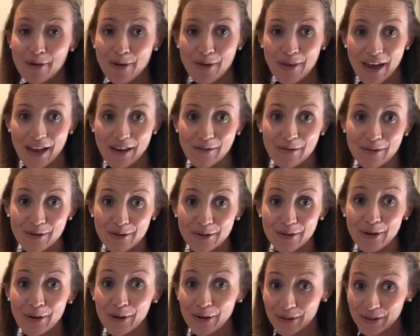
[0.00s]
put that
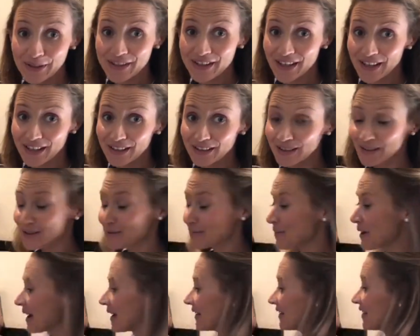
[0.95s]
on a hot cycle as
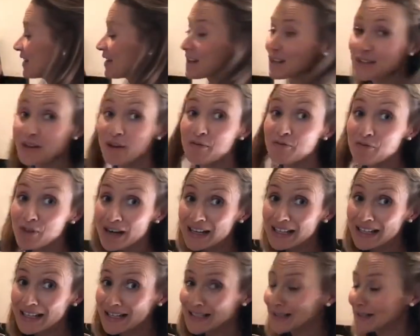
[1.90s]
well. So it
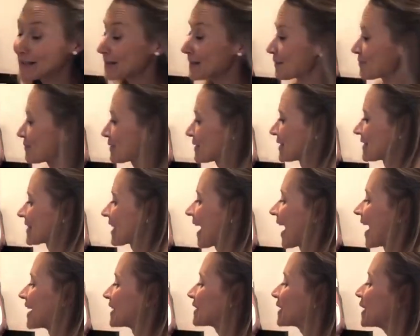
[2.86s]
really is as simple as
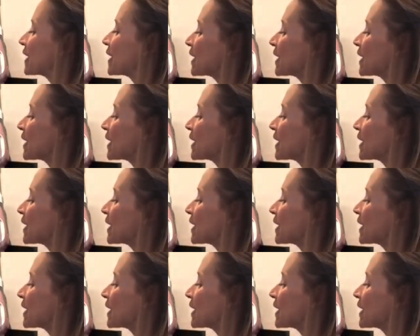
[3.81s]
that.